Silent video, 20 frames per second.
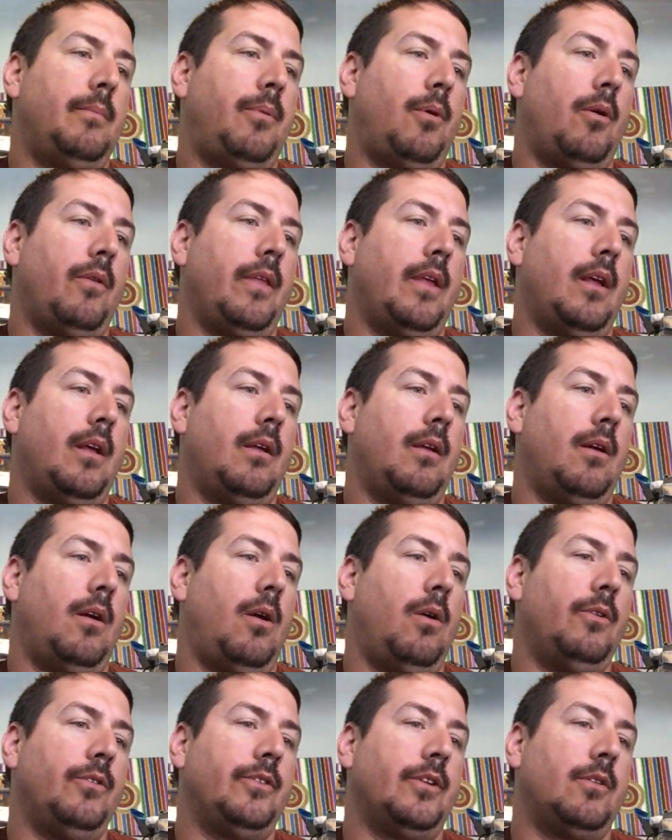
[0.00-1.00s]
Per the
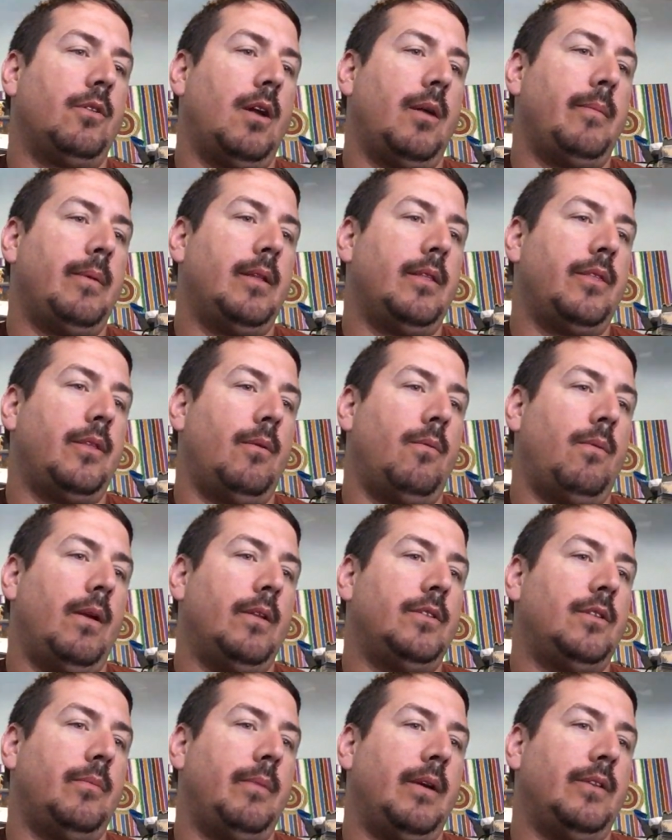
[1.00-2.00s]
host agreement, the
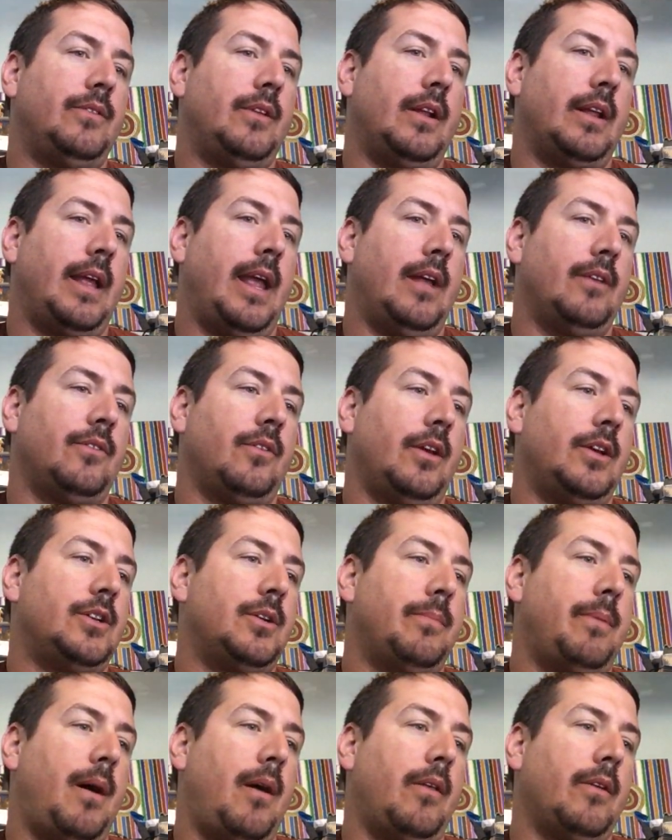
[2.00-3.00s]
renter may set a
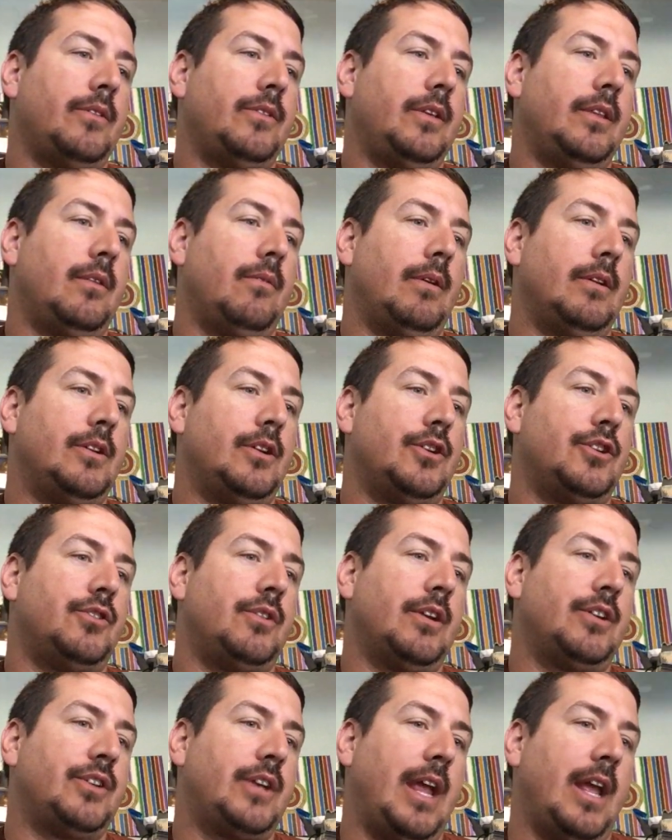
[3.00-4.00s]
cancellation policy. The renter's
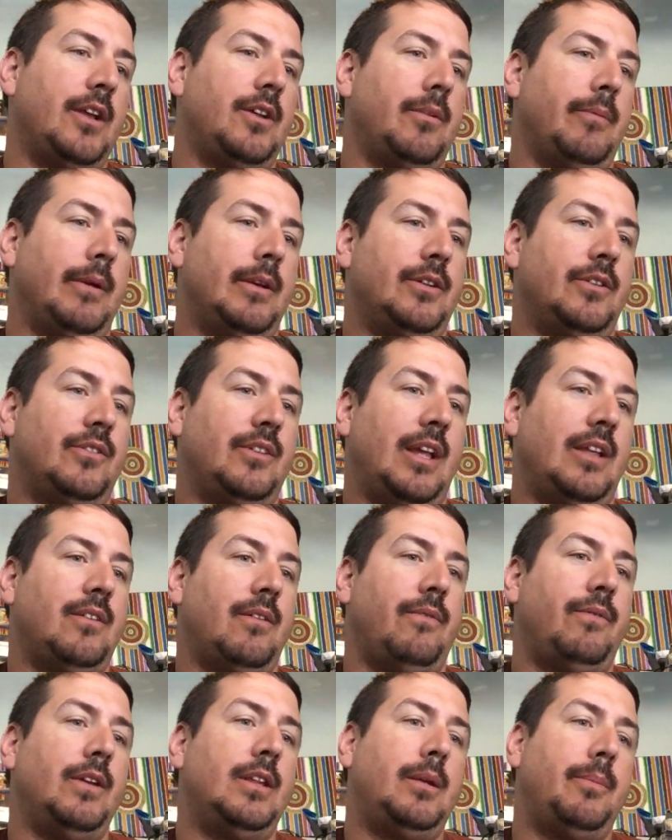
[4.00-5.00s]
strict cancellation
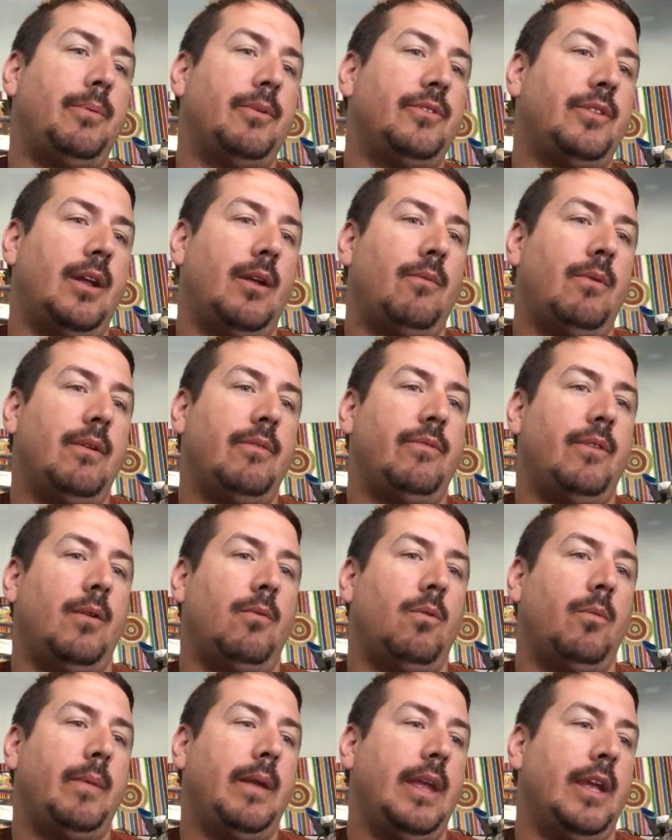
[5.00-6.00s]
states a 50%
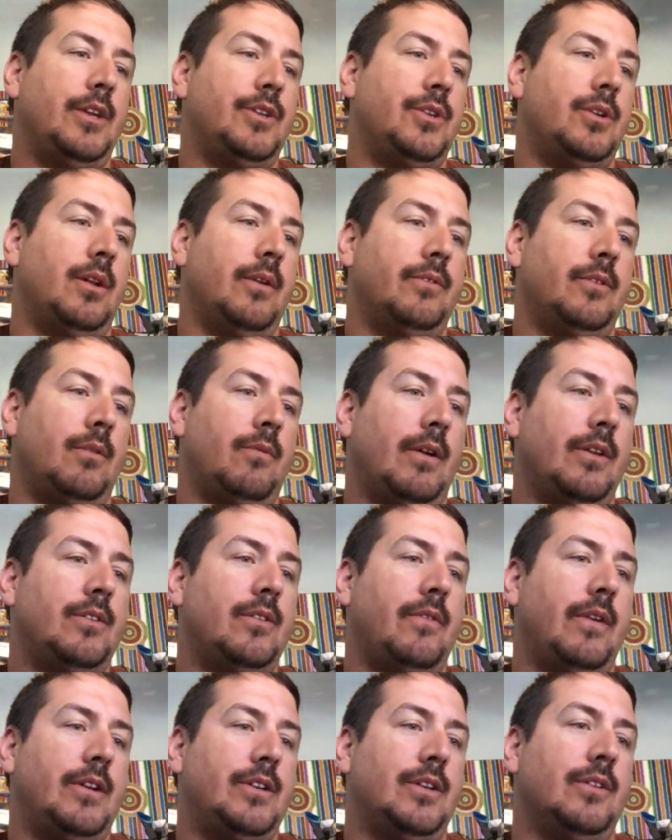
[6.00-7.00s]
refund will be issued if the
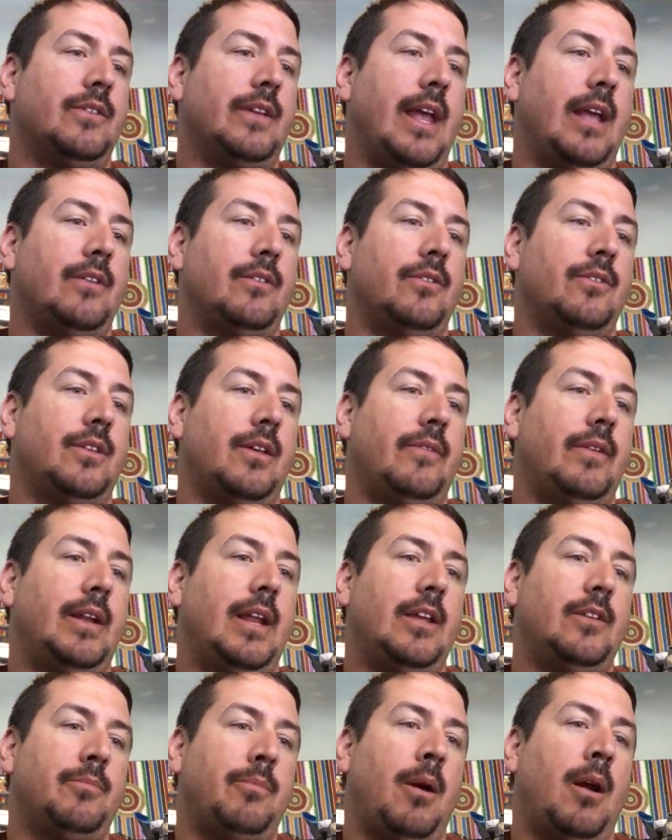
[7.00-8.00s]
reservation is canceled 7
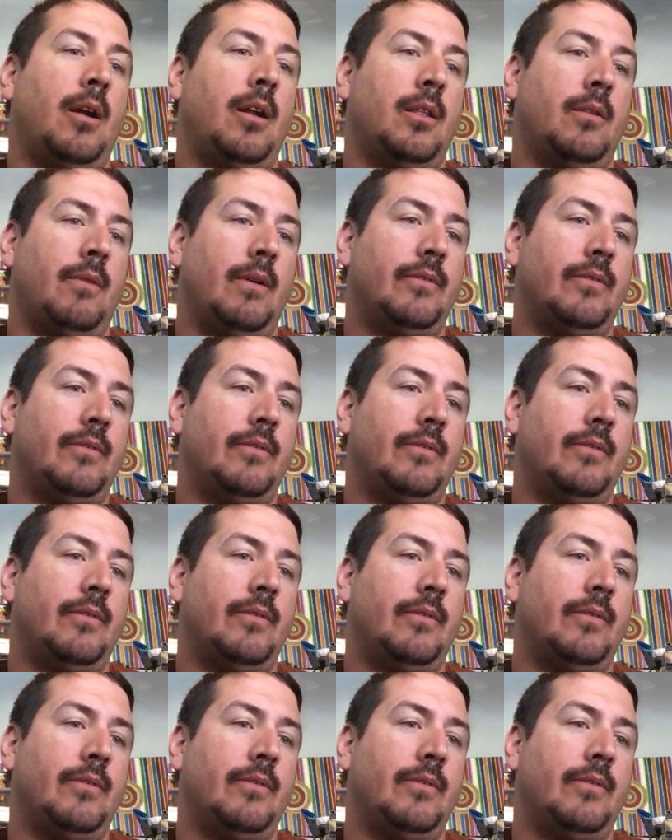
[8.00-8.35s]
days prior to the